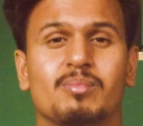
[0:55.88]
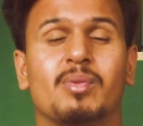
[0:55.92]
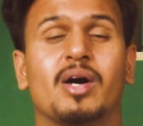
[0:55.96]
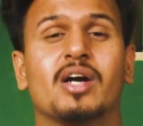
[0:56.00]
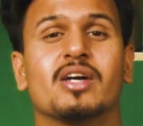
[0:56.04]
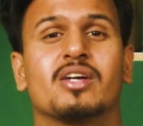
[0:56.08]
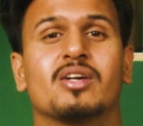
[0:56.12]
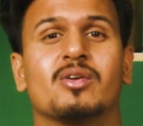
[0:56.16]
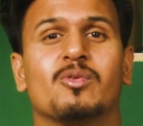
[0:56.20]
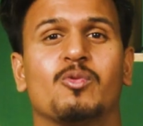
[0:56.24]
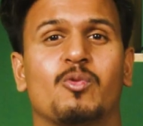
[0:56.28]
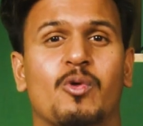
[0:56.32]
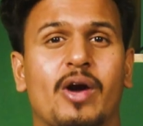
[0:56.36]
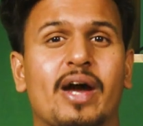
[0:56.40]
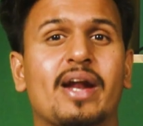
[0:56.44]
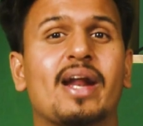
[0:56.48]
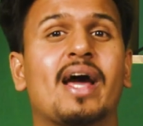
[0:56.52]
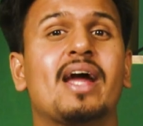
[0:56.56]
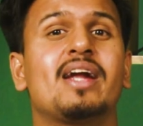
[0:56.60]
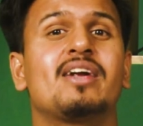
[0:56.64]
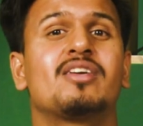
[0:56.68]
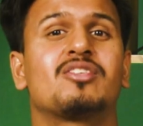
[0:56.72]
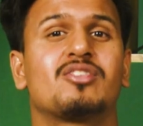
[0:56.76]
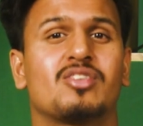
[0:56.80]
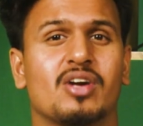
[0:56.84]
but when
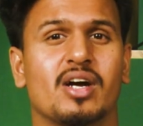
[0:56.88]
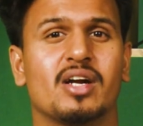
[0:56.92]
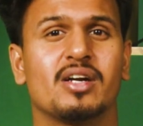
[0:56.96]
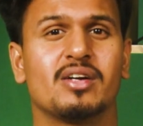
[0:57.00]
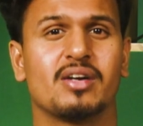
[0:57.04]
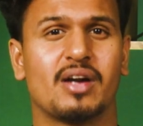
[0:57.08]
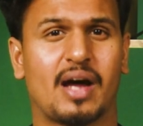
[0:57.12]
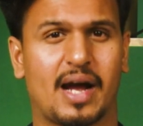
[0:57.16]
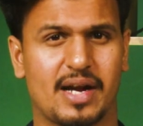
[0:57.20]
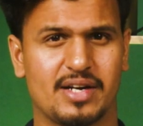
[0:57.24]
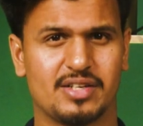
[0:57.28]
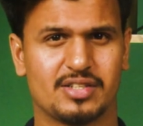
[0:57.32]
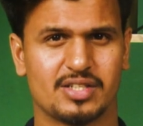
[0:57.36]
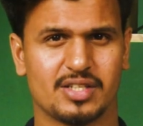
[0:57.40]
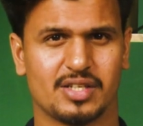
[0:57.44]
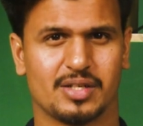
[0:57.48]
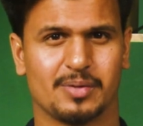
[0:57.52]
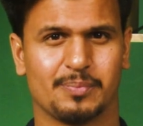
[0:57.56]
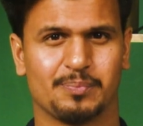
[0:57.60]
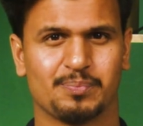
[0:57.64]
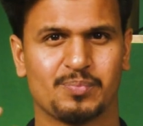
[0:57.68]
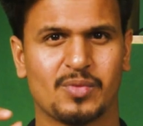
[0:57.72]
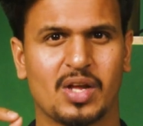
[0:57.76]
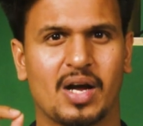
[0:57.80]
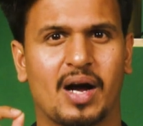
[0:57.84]
I turned 19,
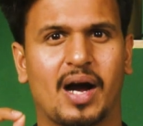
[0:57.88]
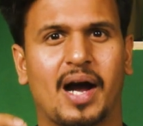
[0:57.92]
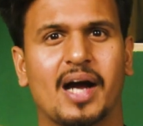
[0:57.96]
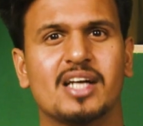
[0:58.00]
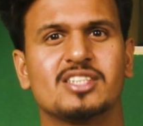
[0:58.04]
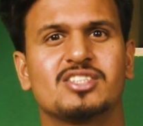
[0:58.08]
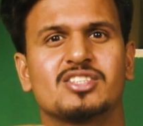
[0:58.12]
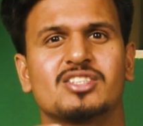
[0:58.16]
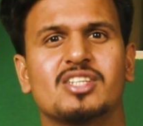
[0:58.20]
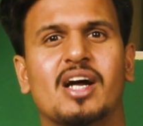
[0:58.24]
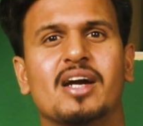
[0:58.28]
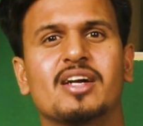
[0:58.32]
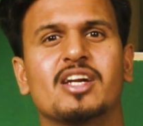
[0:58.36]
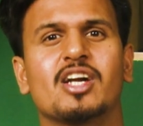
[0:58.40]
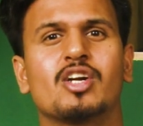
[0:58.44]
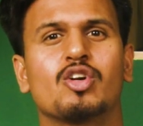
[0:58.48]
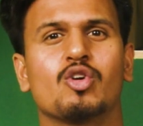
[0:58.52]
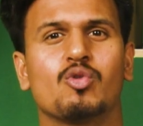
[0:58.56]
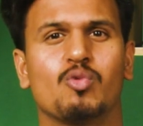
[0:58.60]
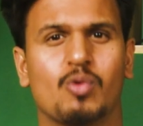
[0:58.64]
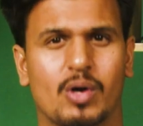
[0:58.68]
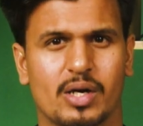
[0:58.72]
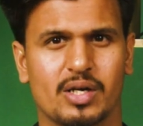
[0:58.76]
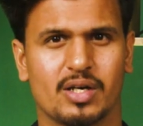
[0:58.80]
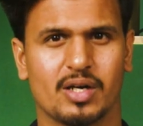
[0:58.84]
I started to
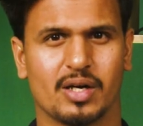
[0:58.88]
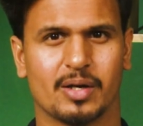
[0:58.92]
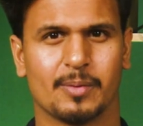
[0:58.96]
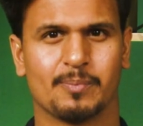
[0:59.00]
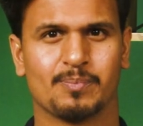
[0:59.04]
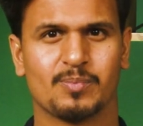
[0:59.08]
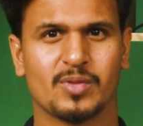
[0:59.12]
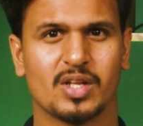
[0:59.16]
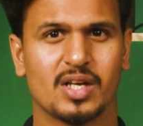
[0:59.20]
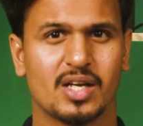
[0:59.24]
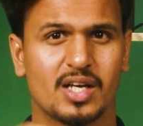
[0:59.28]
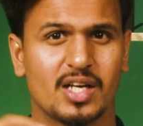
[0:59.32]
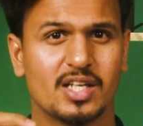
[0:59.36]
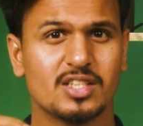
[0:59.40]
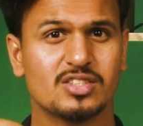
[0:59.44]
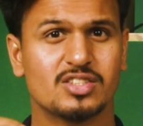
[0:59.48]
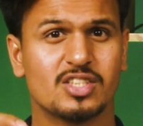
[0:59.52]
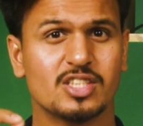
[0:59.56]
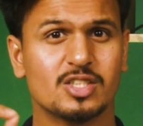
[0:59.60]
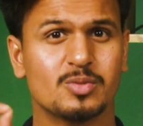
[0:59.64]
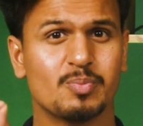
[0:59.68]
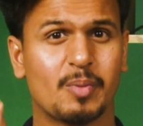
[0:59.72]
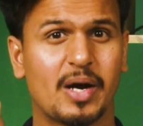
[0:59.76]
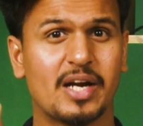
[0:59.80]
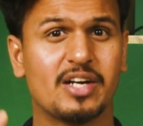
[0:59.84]
wonder, is
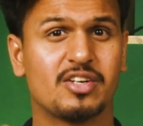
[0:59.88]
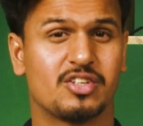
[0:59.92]
this my